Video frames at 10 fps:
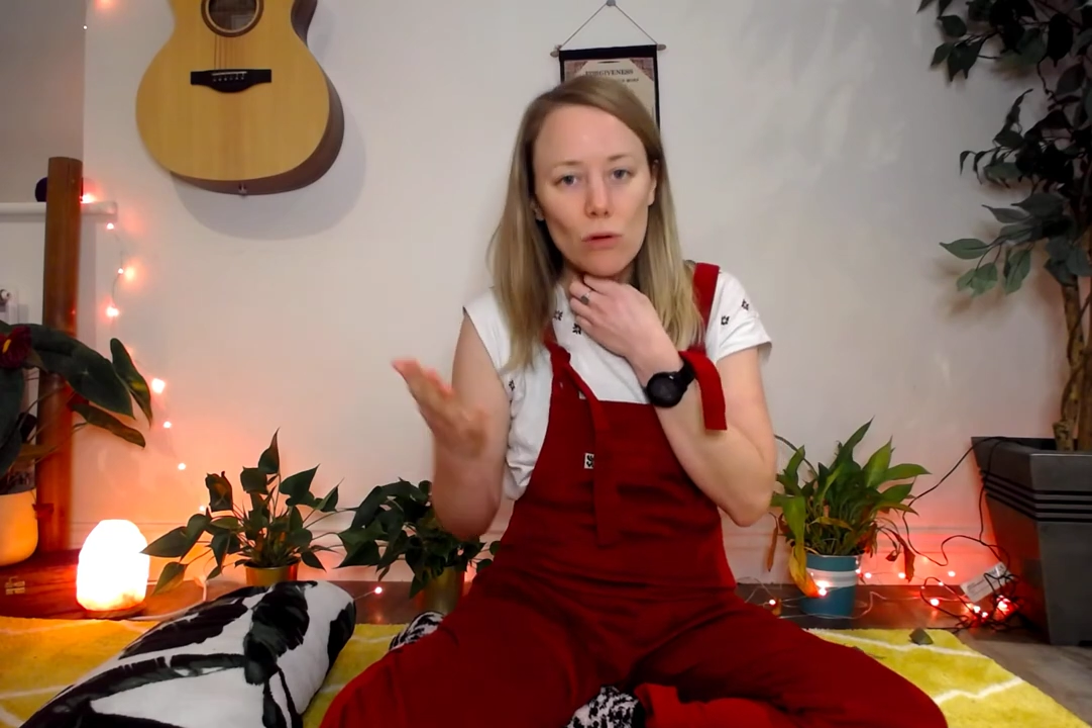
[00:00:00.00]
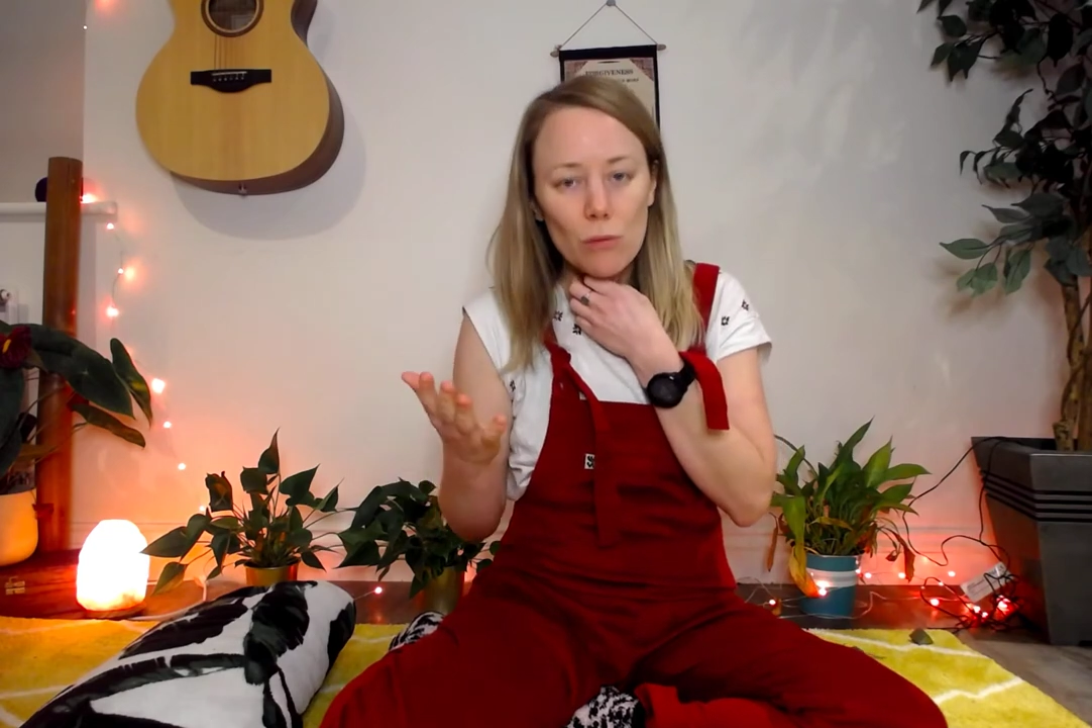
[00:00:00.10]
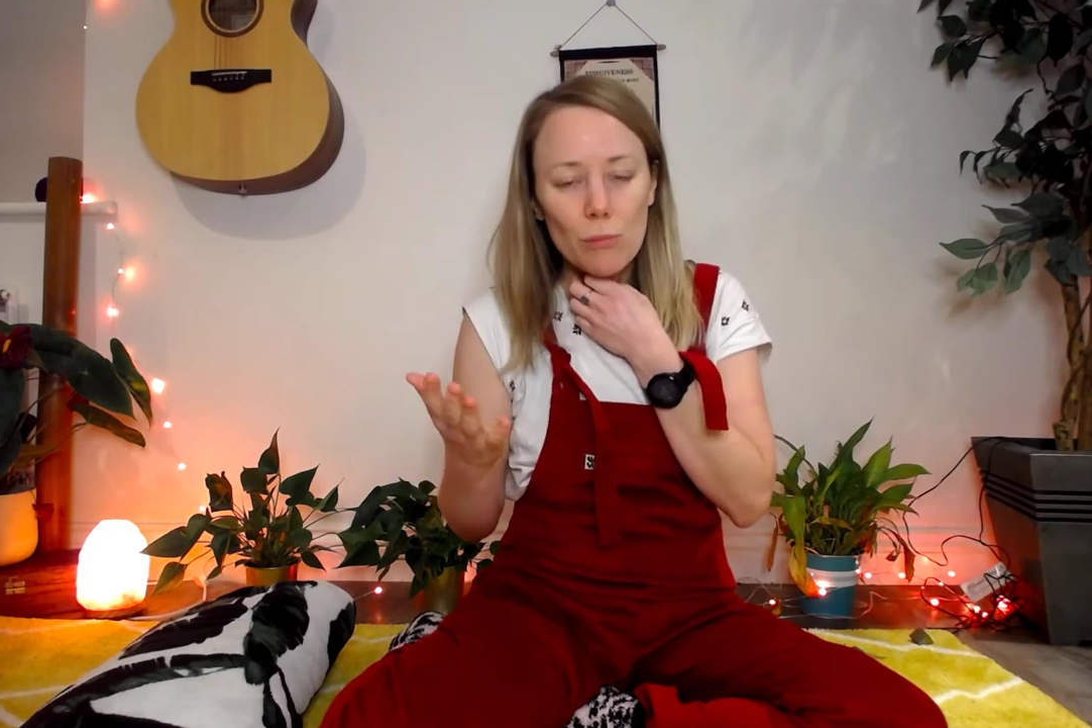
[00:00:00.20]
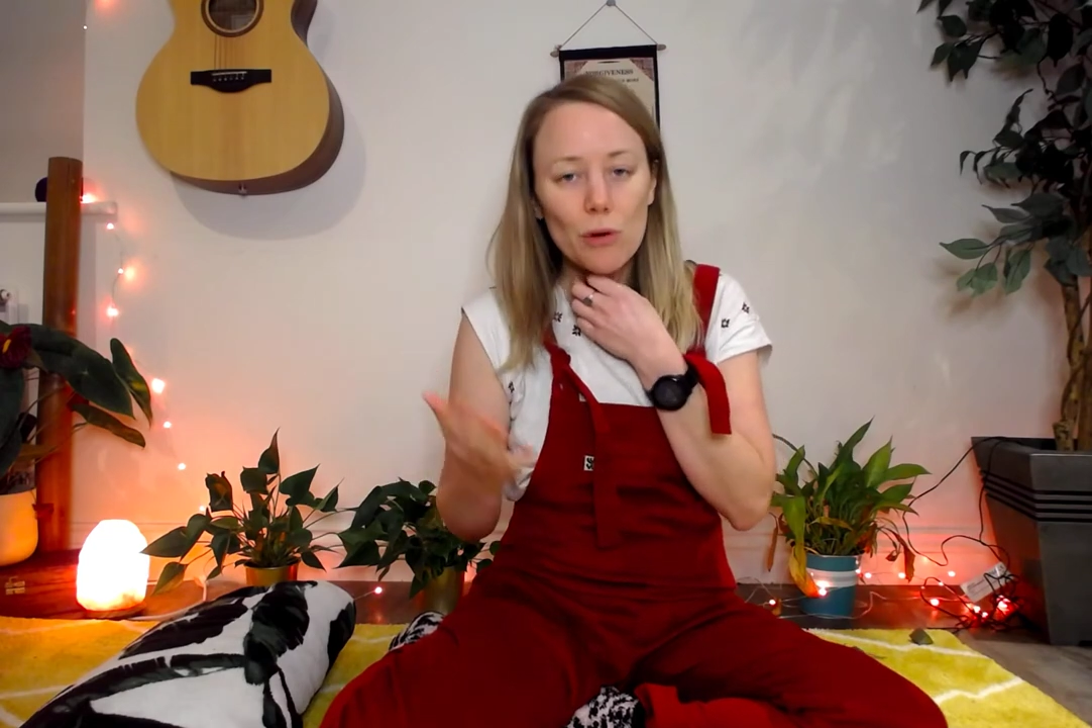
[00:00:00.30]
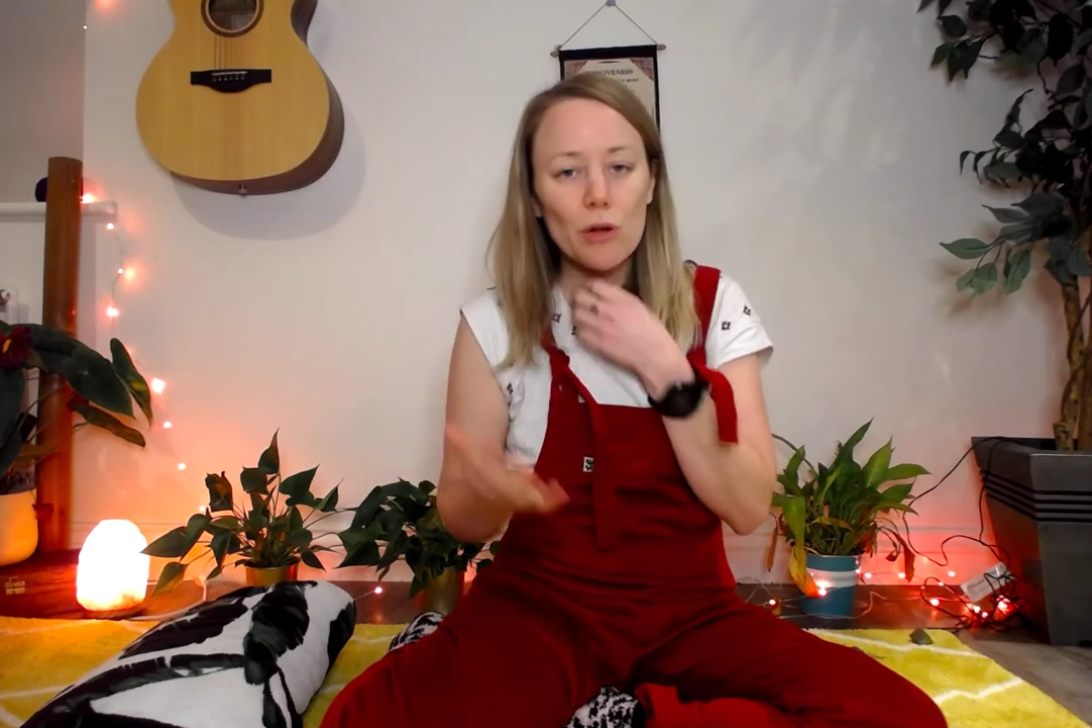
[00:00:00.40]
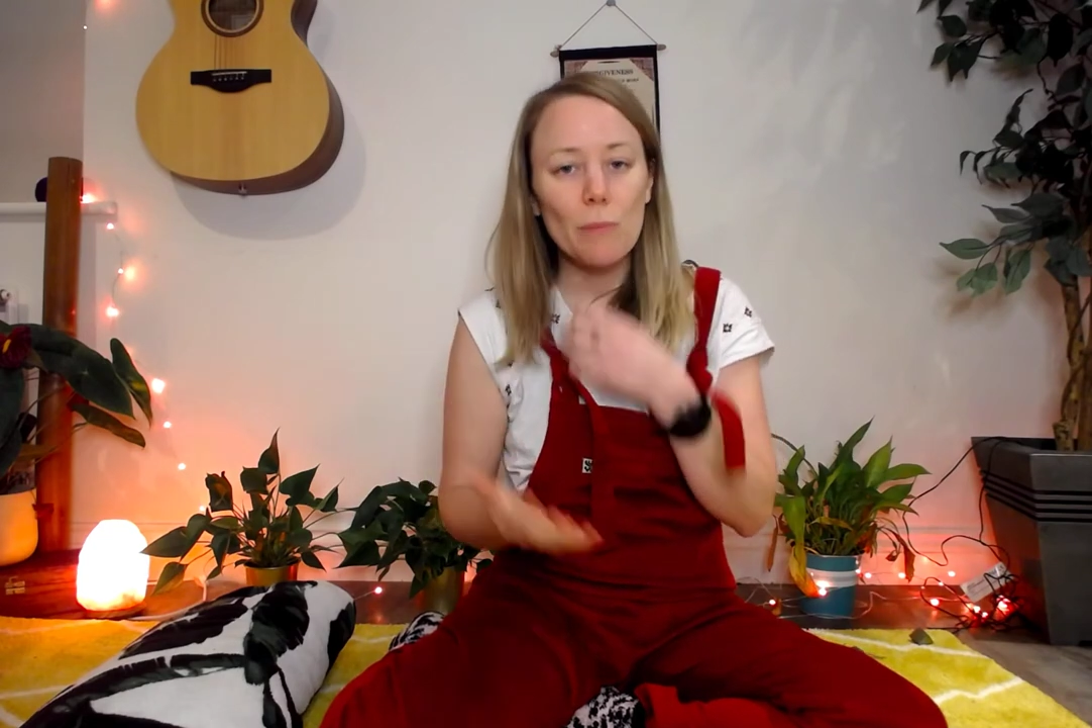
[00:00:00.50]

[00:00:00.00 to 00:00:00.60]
Put a